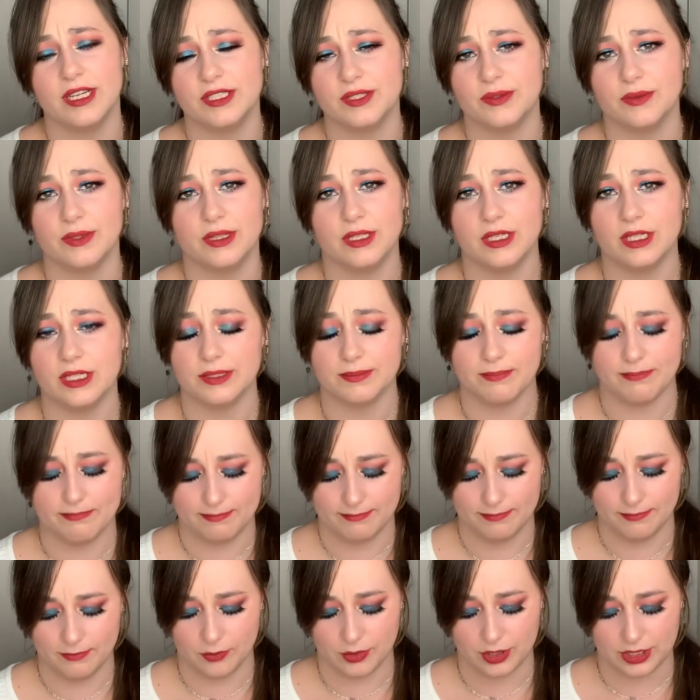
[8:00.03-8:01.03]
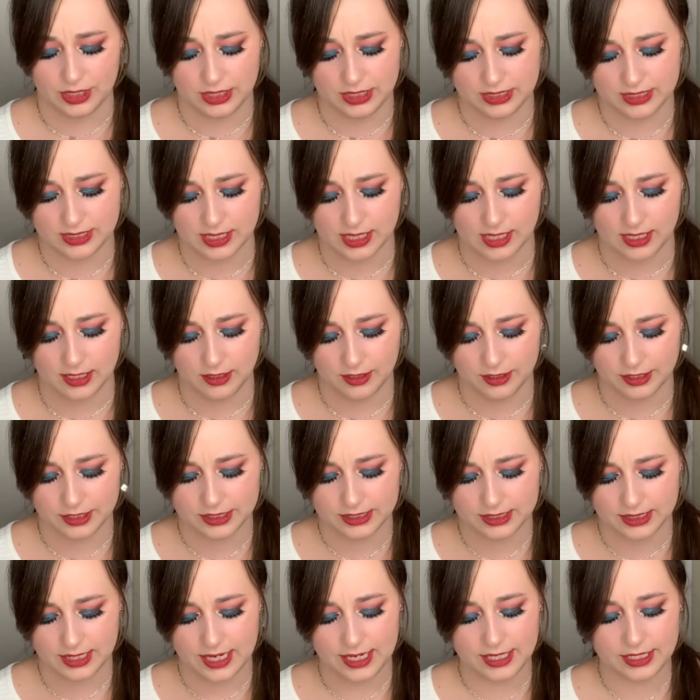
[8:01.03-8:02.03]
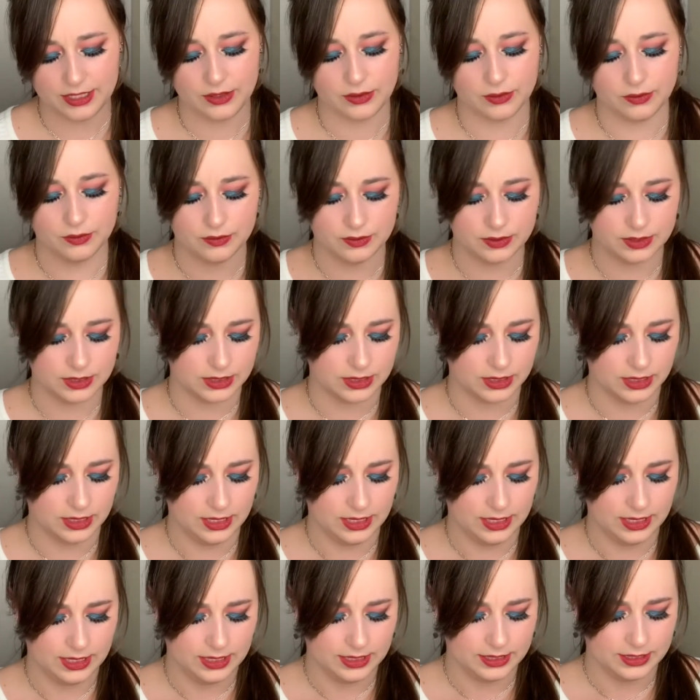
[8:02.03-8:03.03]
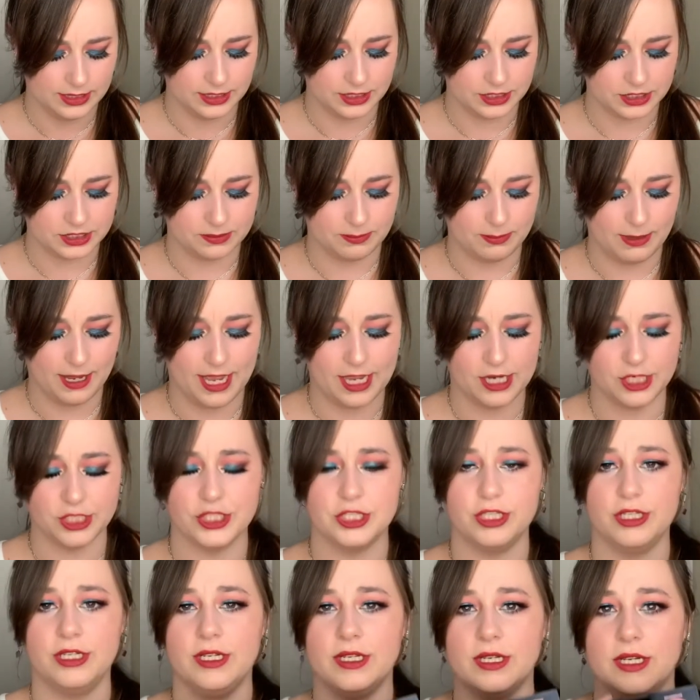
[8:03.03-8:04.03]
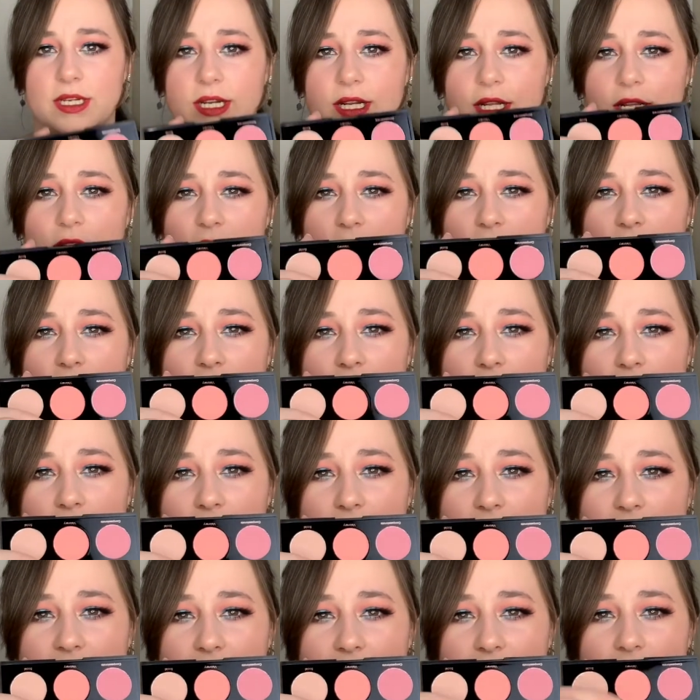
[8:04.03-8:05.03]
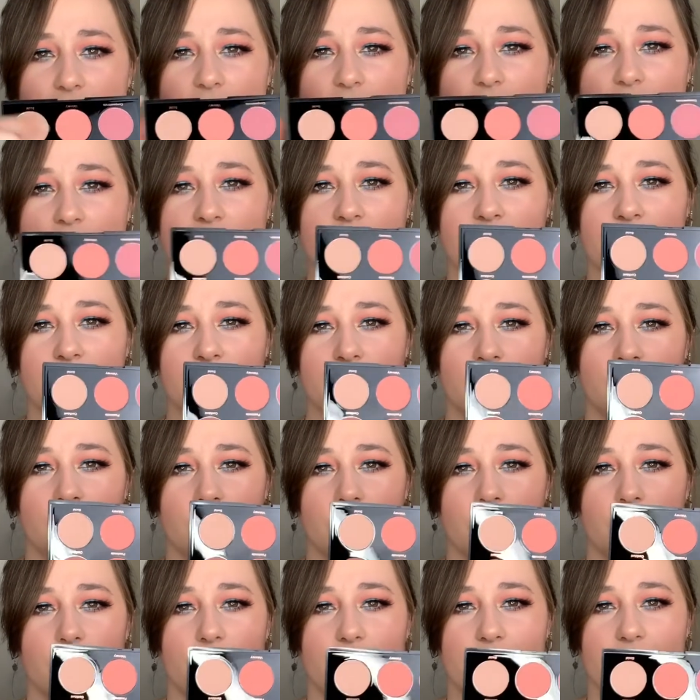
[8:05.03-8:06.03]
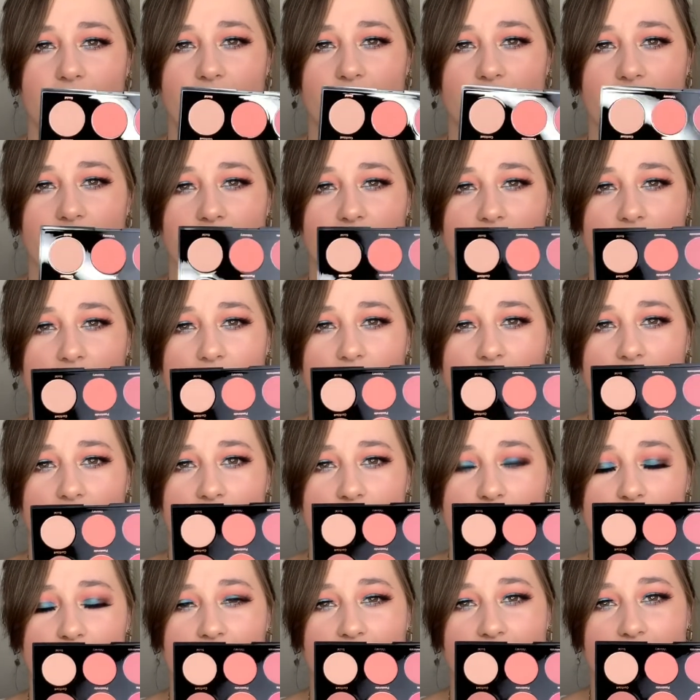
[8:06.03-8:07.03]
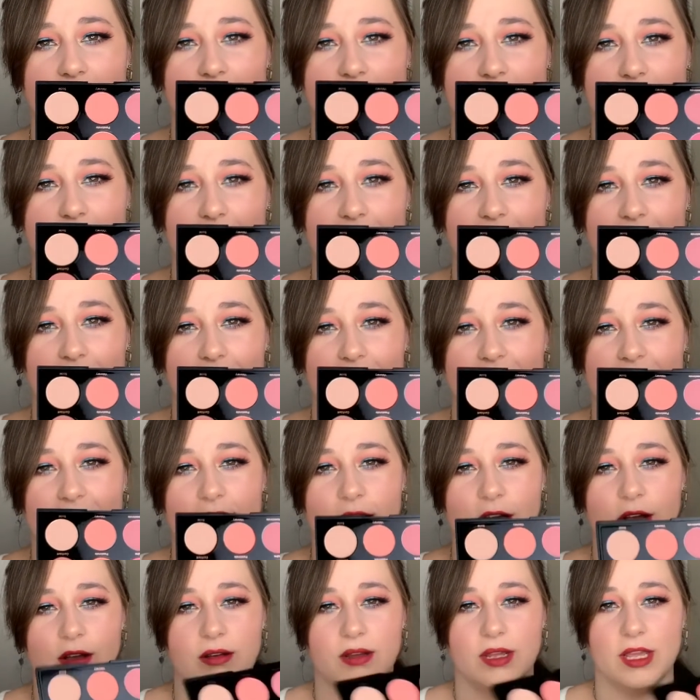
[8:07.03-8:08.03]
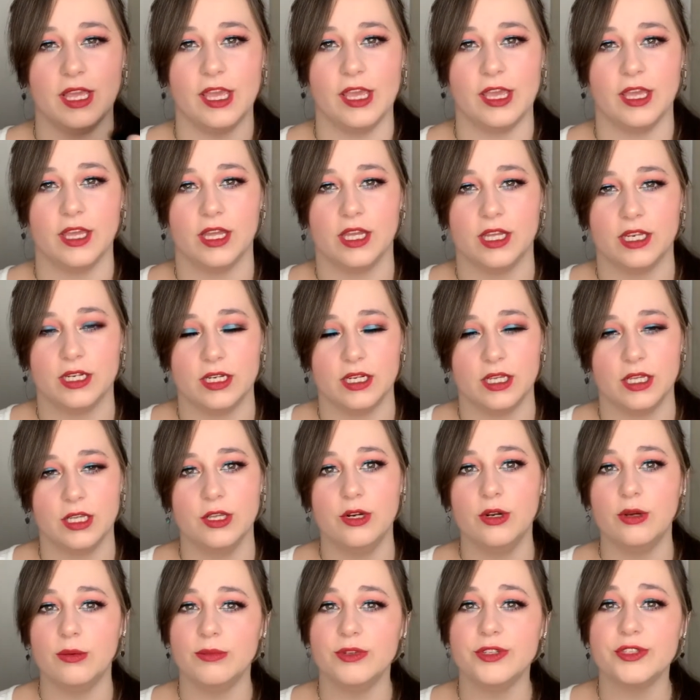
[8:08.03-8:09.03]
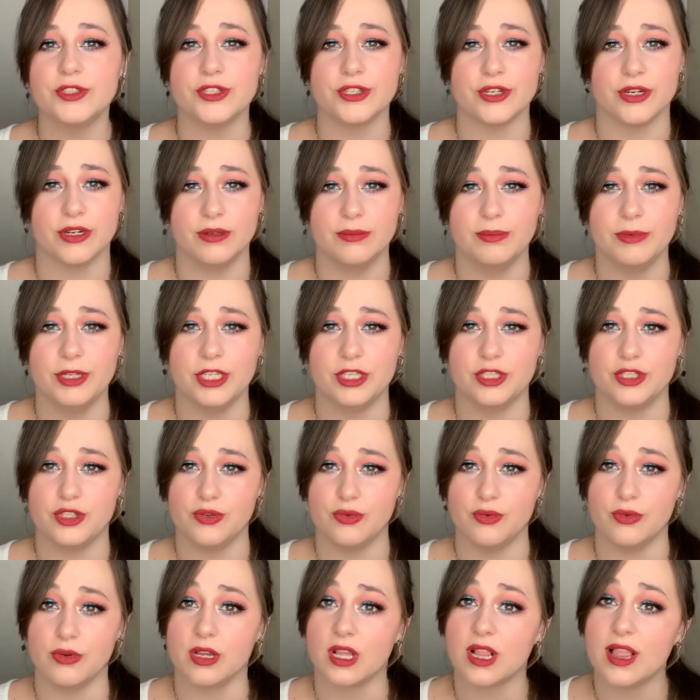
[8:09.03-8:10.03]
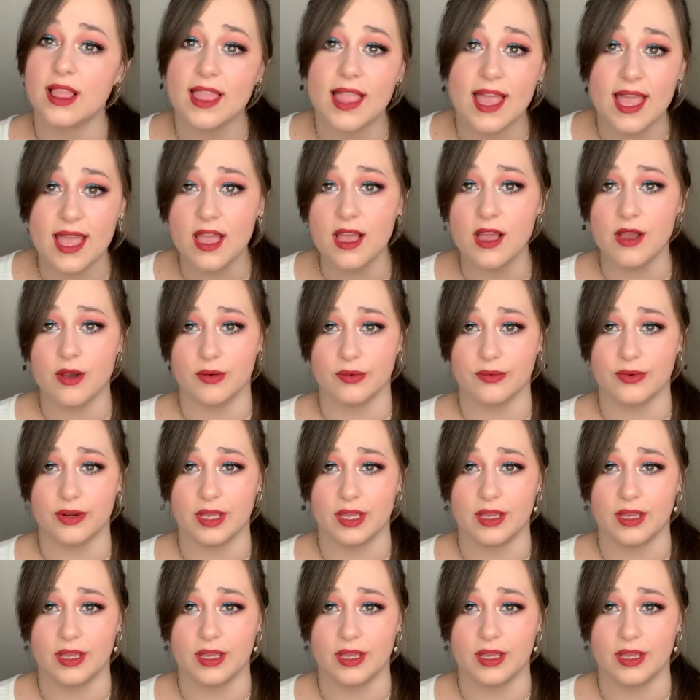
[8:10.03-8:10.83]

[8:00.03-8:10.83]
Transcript: with these colors. I used this Passionate color right here when I tried this palette out, and it almost turned me into a clown.